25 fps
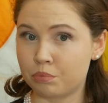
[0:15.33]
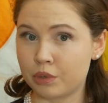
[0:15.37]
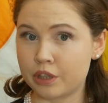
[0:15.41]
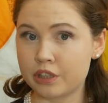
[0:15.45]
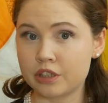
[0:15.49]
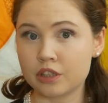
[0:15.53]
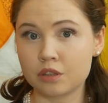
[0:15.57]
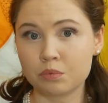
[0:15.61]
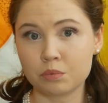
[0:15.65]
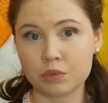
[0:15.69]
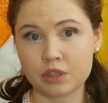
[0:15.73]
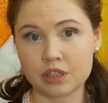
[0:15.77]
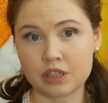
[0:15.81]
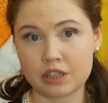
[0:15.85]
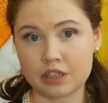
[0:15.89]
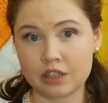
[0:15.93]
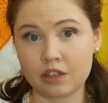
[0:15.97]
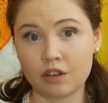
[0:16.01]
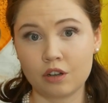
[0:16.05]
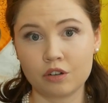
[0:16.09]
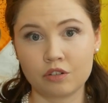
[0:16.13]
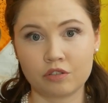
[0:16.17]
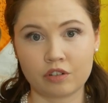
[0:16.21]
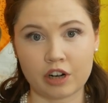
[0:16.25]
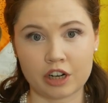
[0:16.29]
Britain was
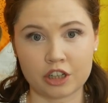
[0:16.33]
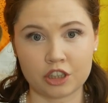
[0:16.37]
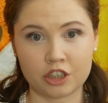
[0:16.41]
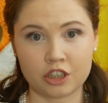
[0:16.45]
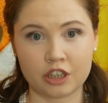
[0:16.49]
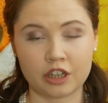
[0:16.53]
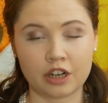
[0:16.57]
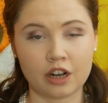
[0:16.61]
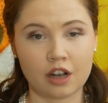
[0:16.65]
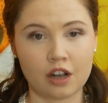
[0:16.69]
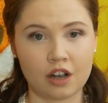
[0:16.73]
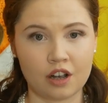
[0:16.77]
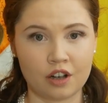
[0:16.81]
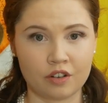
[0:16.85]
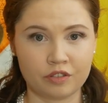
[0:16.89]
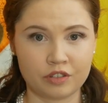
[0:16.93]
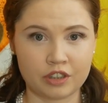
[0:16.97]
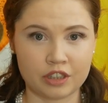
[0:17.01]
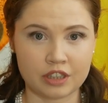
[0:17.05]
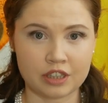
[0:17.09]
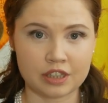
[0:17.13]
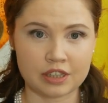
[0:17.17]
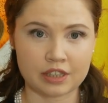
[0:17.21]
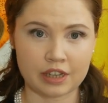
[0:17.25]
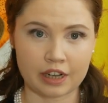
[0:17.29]
still on rationing
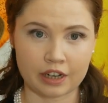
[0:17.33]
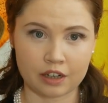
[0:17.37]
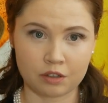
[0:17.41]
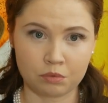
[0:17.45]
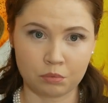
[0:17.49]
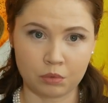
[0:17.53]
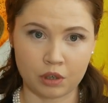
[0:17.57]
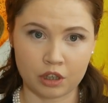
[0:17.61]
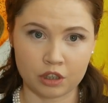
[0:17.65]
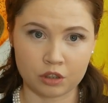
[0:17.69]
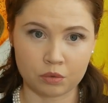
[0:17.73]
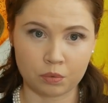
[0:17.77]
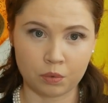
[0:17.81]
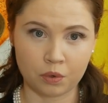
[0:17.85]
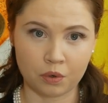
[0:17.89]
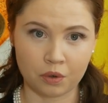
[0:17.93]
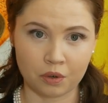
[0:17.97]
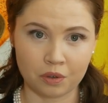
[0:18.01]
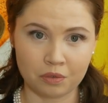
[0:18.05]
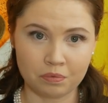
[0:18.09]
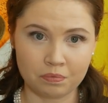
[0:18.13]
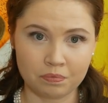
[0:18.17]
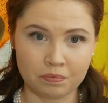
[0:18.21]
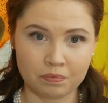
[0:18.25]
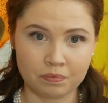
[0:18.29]
after the Second World
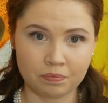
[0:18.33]
War.